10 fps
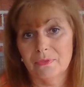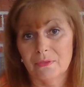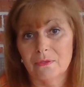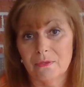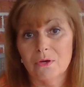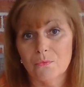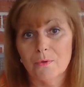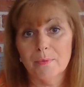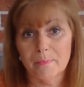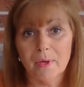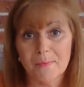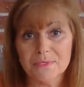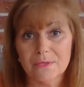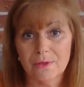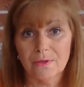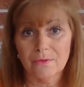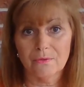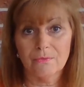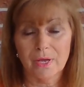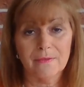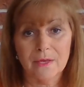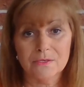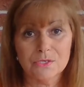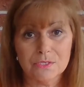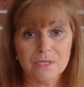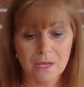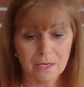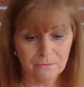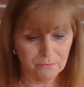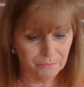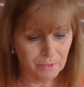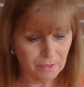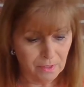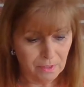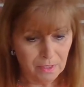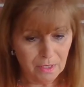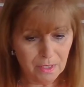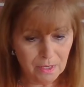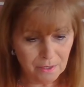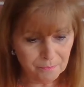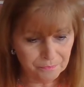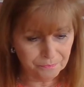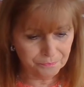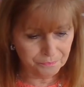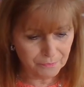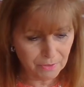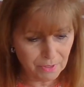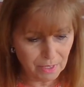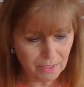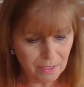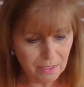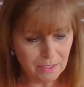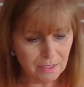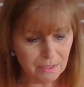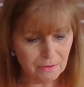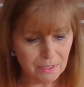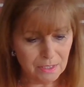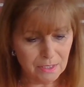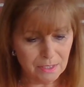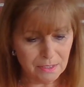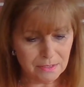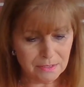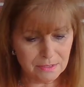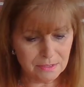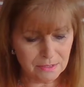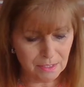there will be bumps along the way. That's just life. Um, okay, here is